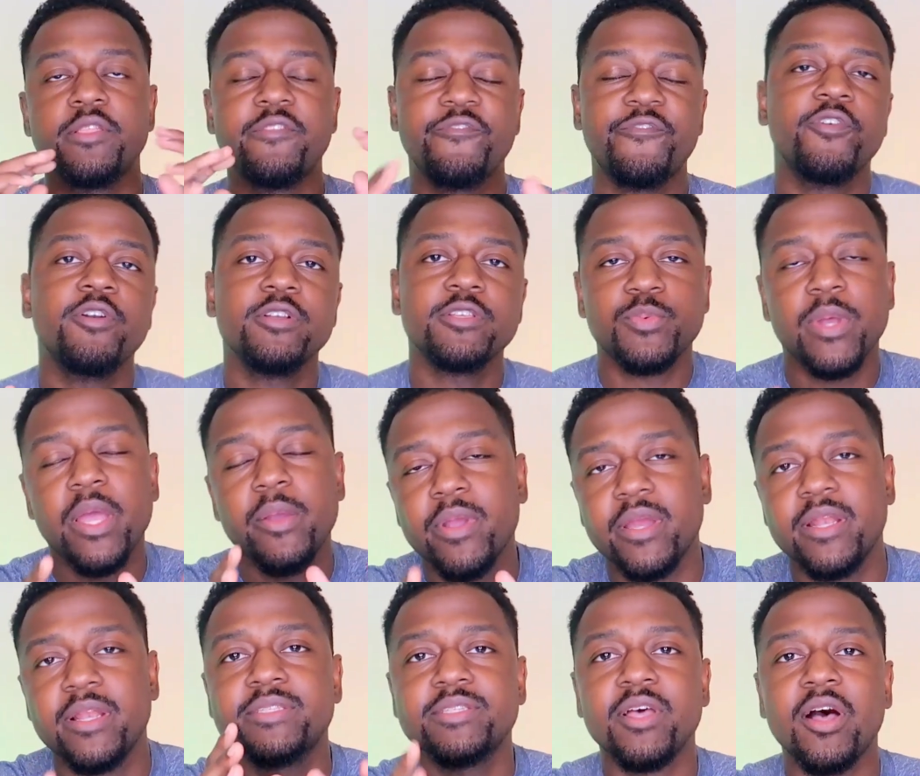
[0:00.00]
So the first way we're
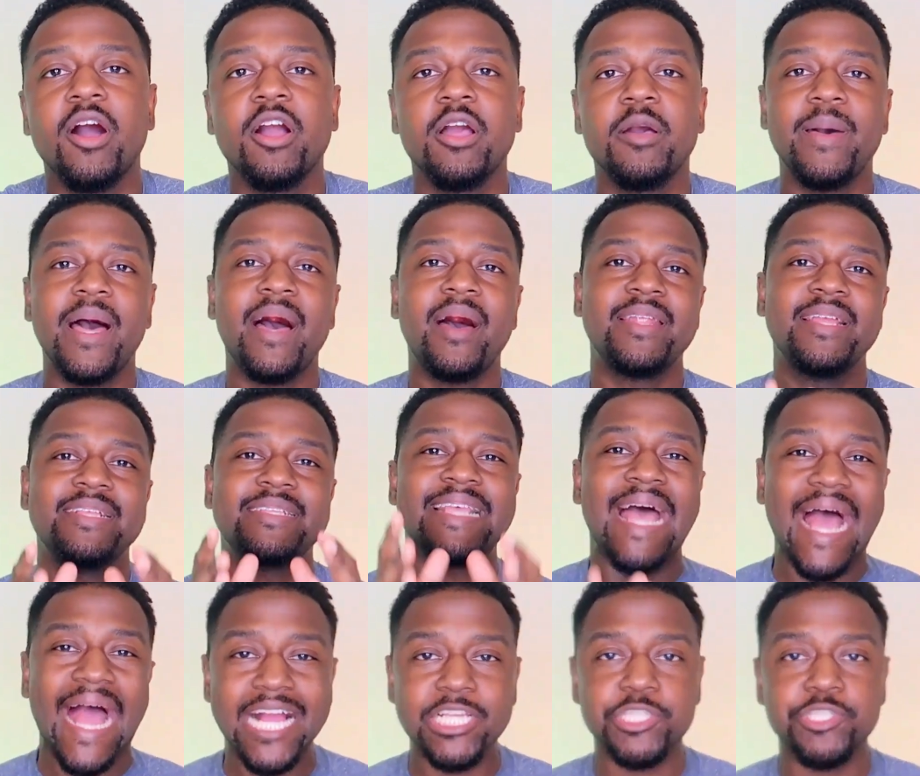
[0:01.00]
going to talk about is
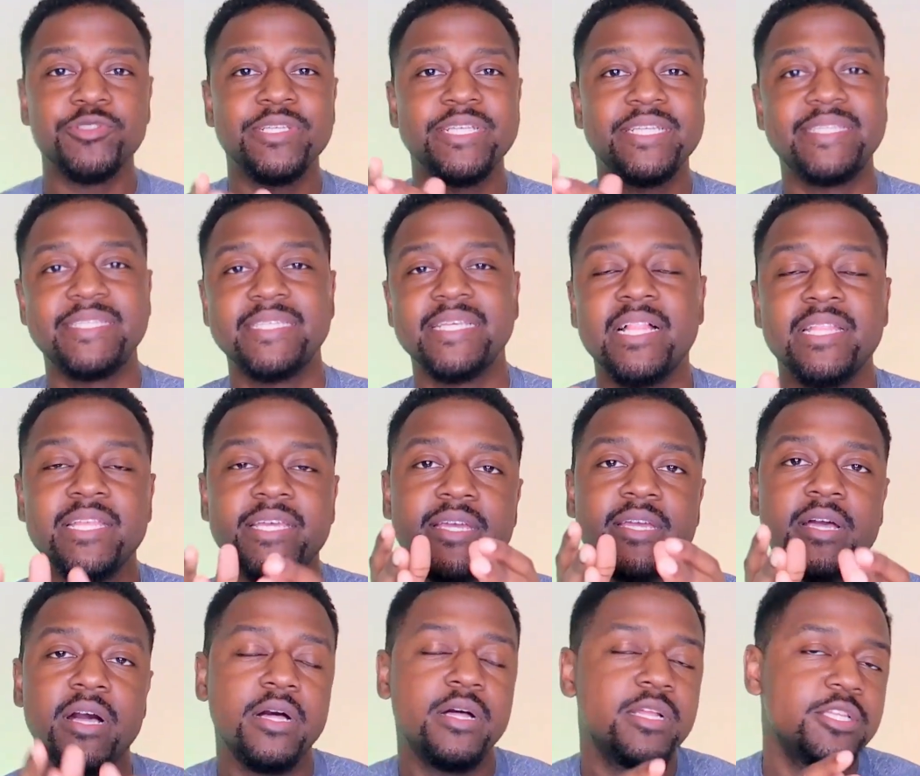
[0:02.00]
actually
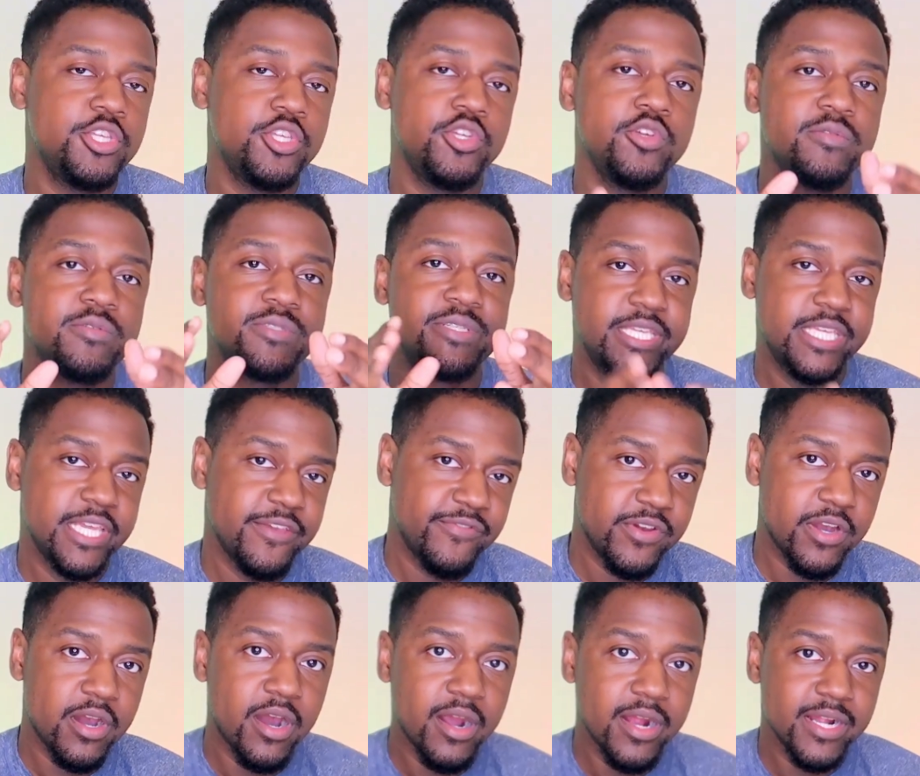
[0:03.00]
selling unused
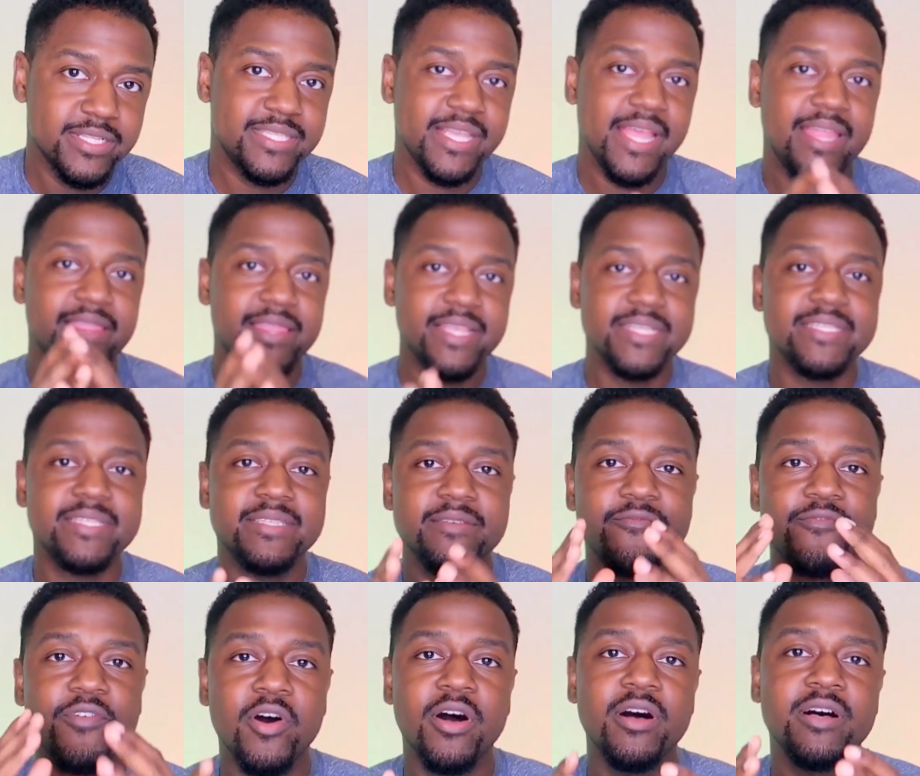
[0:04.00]
gift cards, and
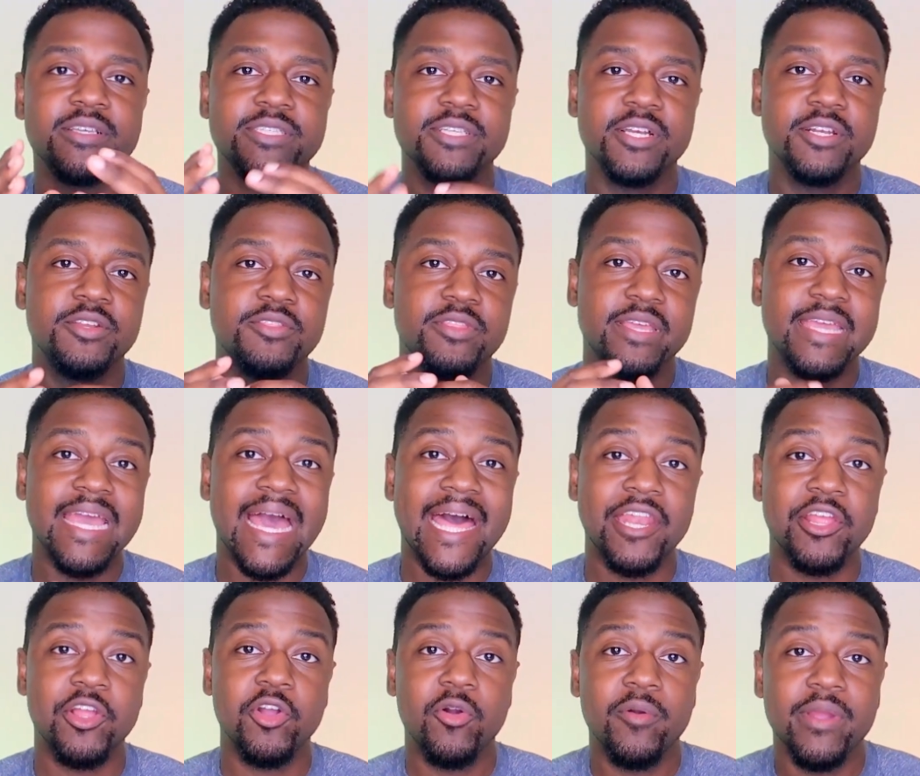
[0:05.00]
this falls under the
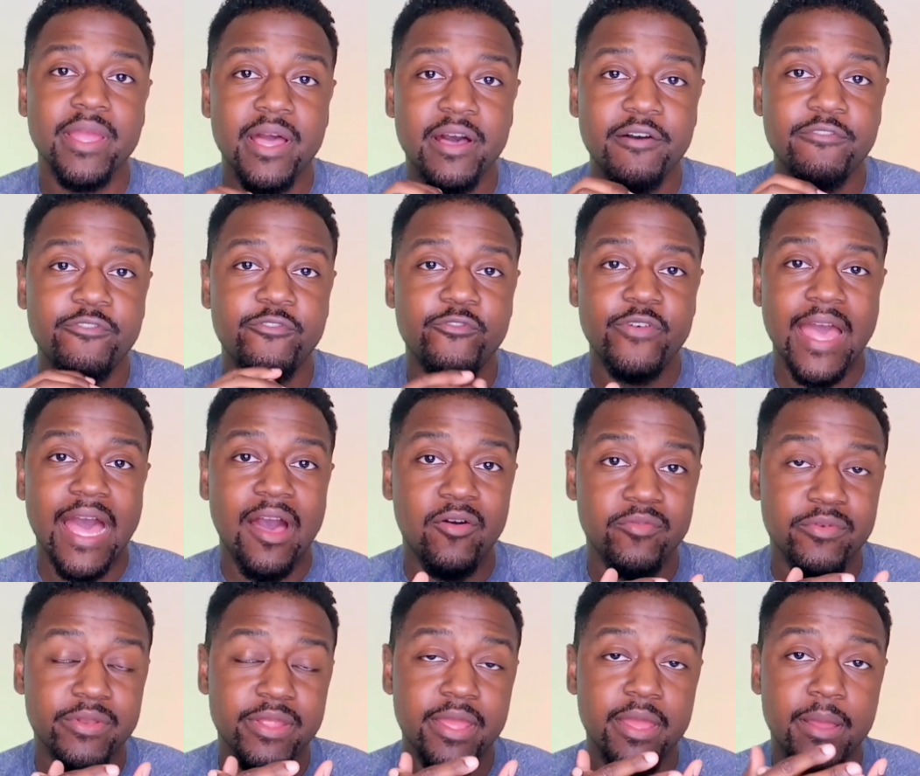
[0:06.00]
category of
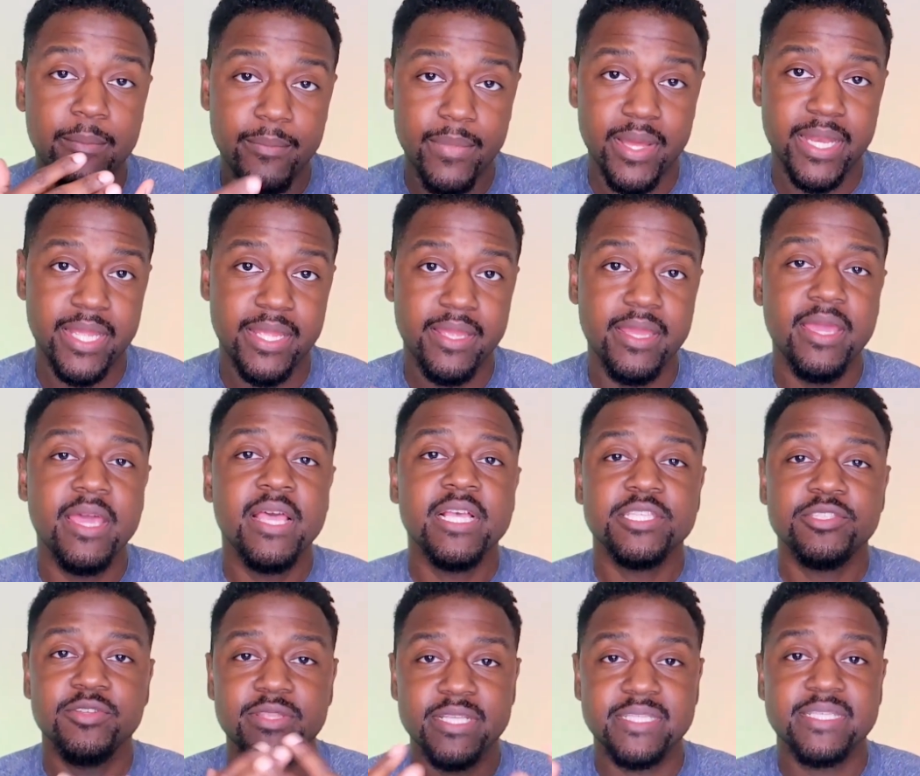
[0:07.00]
found money.
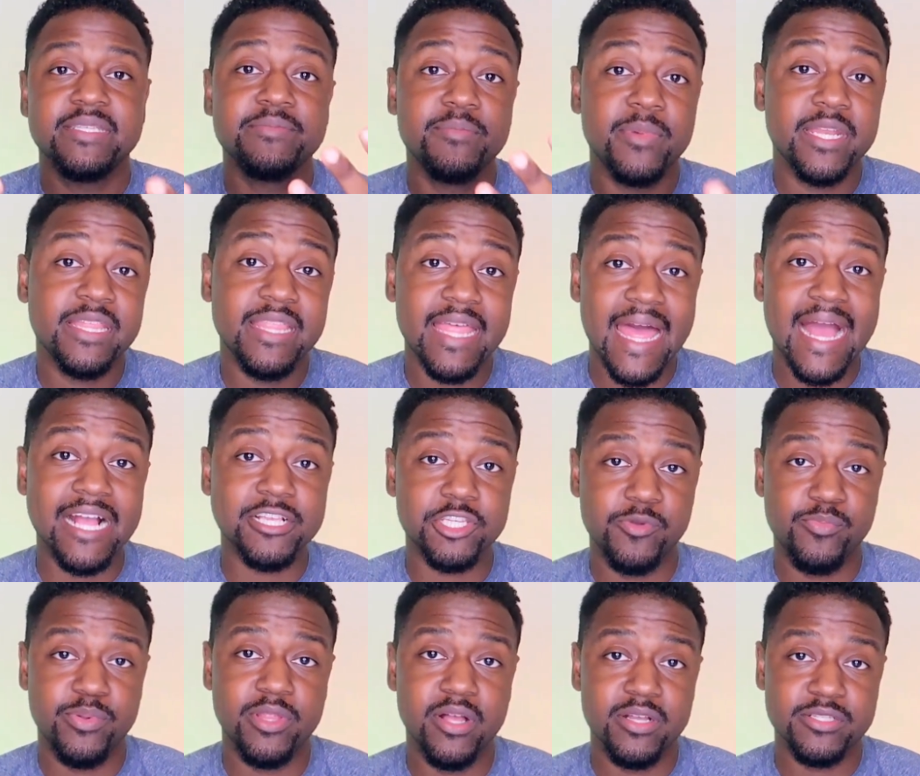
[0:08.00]
So this is money that
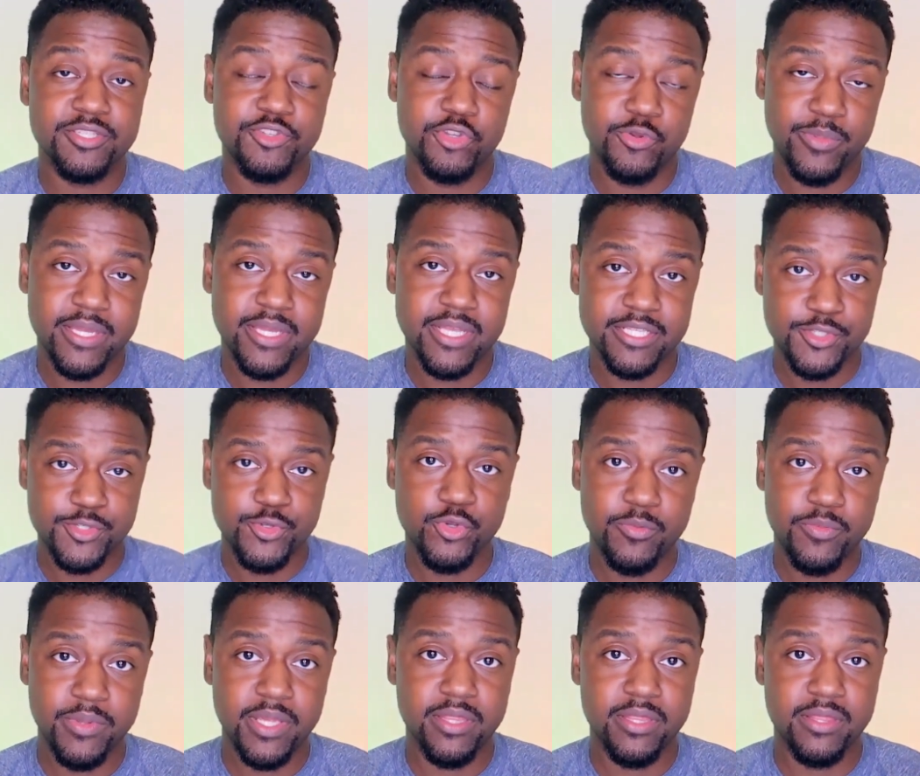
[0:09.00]
actually belongs to you because
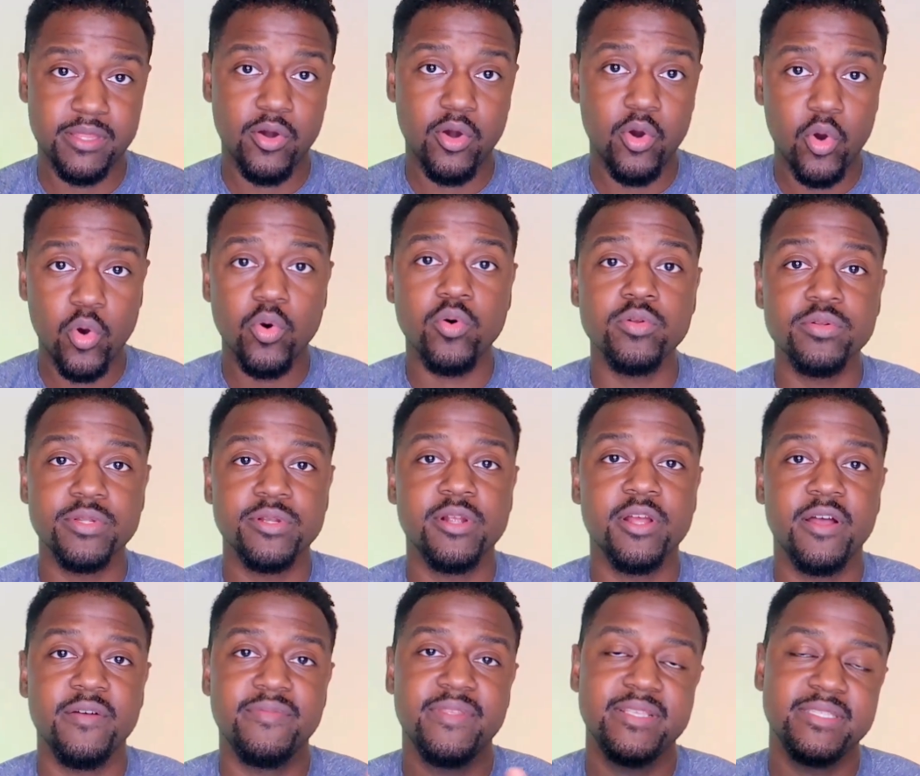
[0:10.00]
you'd be the holder
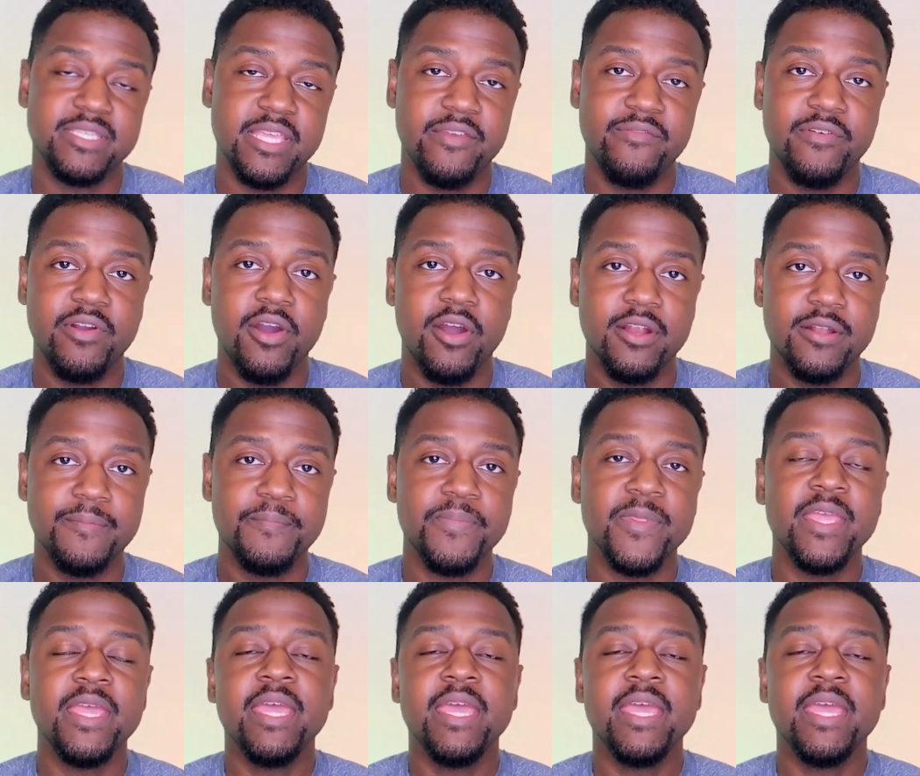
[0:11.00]
of this gift card.